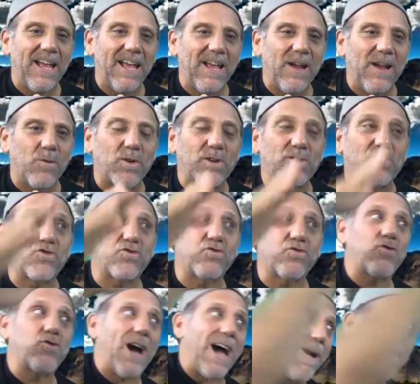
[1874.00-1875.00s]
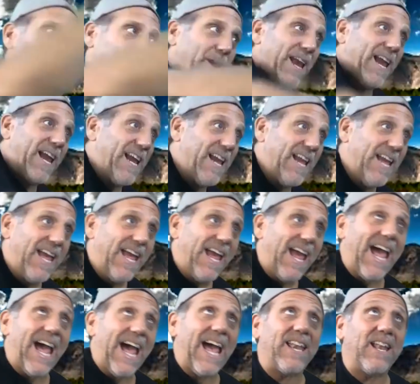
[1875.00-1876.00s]
We're dropping
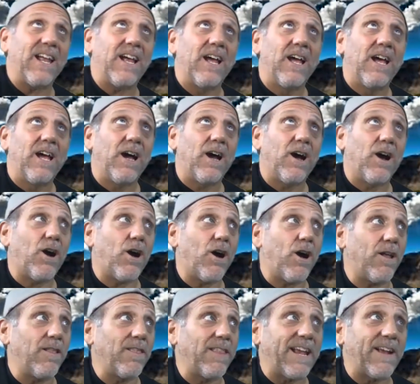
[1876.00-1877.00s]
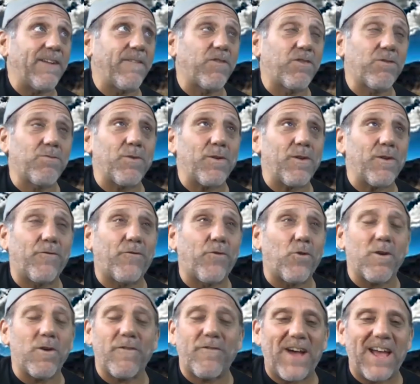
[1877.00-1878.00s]
at like
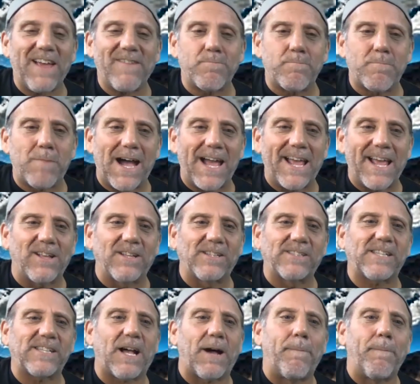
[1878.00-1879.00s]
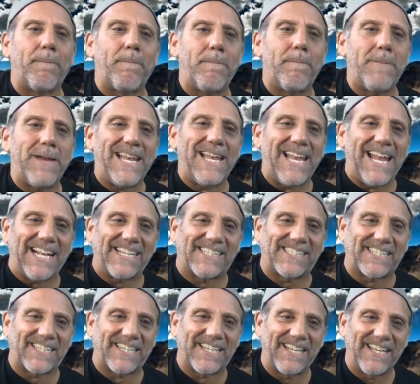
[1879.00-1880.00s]
4 or 5 miles a minute,
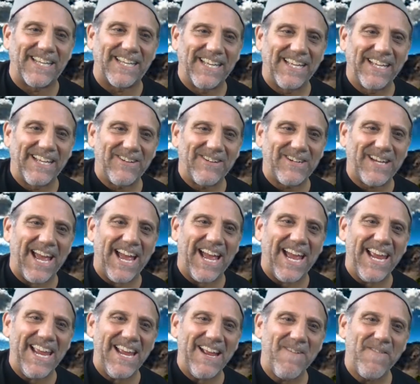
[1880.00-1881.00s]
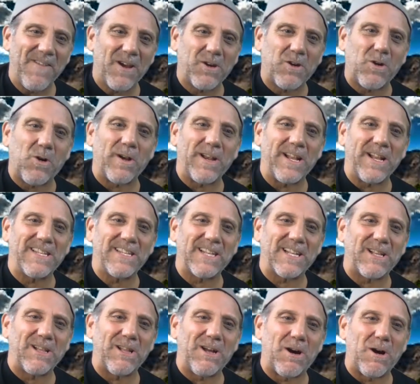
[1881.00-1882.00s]
okay? According to the
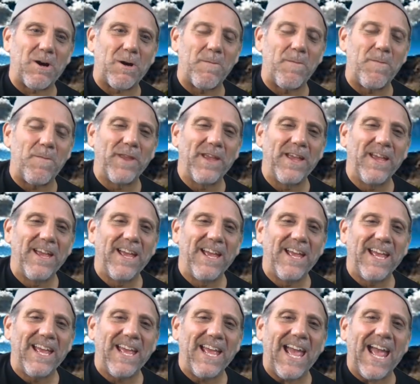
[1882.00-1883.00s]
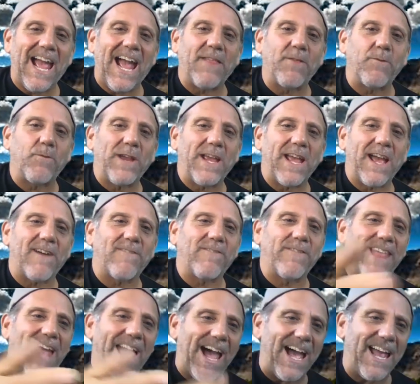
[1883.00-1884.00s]
globe. And we
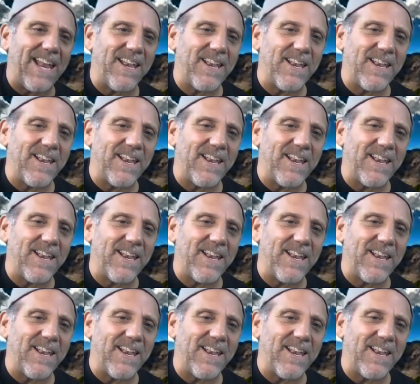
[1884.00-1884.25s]
have that.